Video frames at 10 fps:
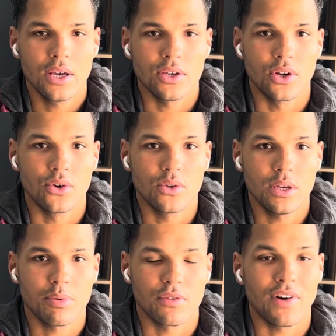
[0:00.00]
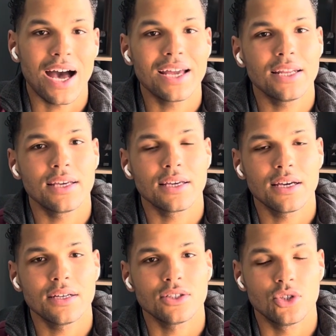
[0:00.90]

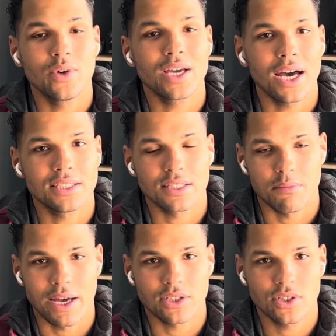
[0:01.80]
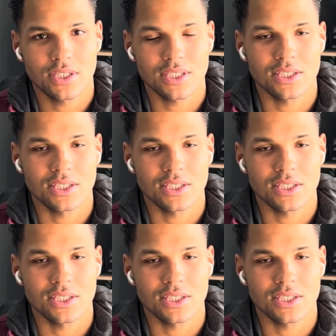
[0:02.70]
doing isometrics